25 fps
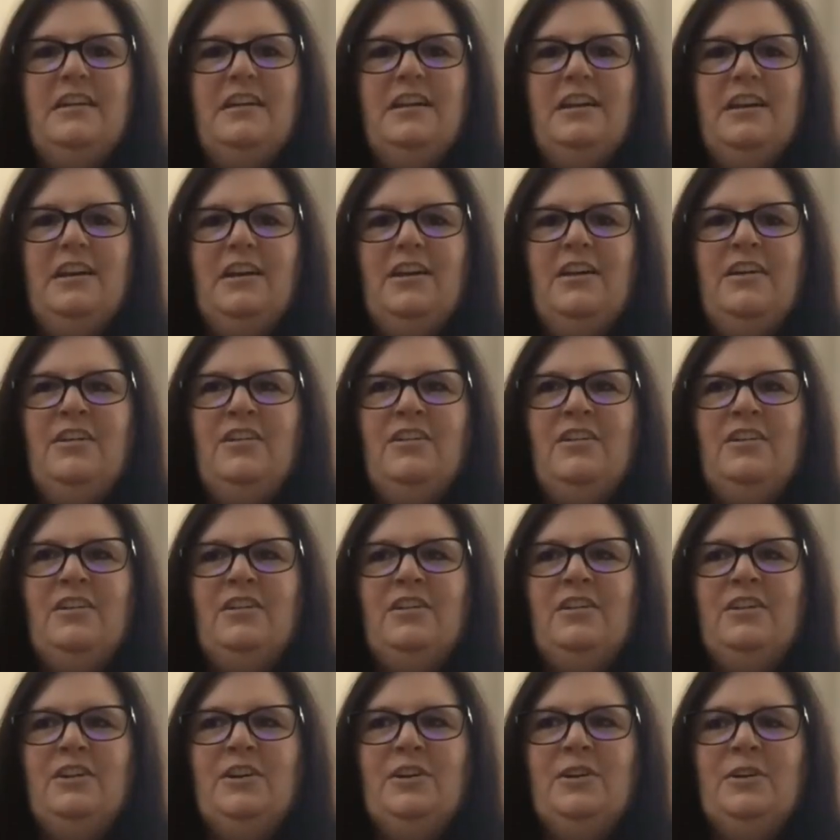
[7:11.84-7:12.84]

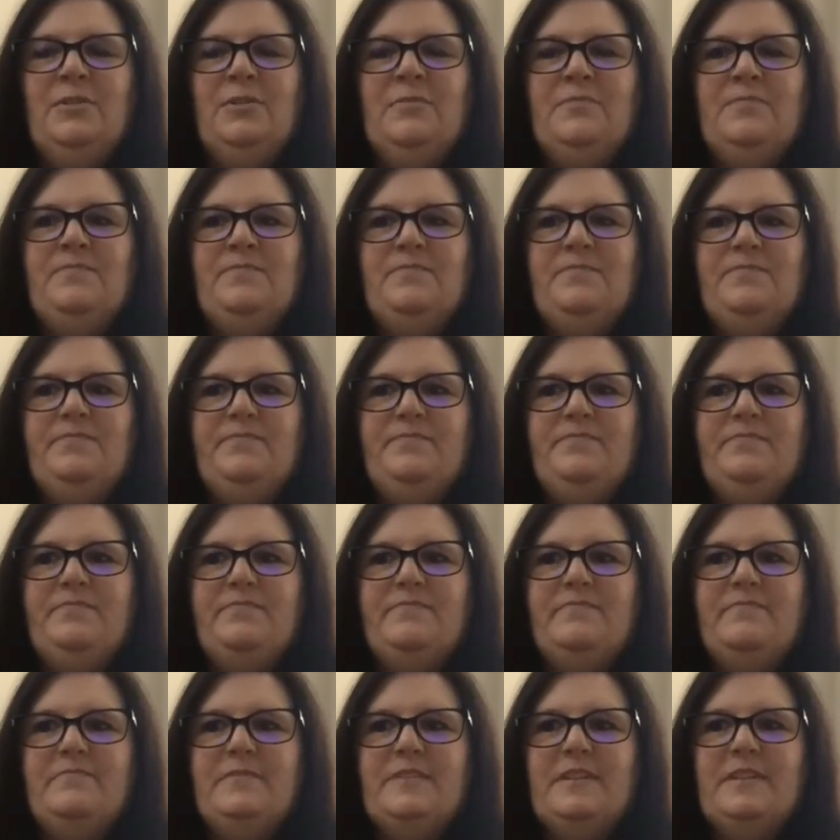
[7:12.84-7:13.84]
Um,
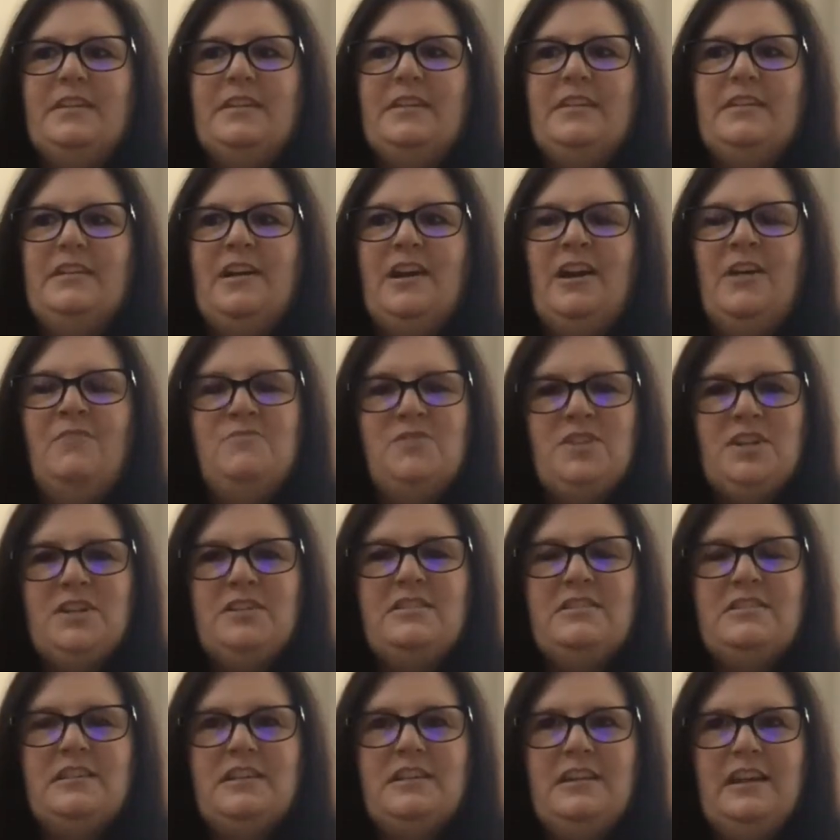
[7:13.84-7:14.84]
I'm just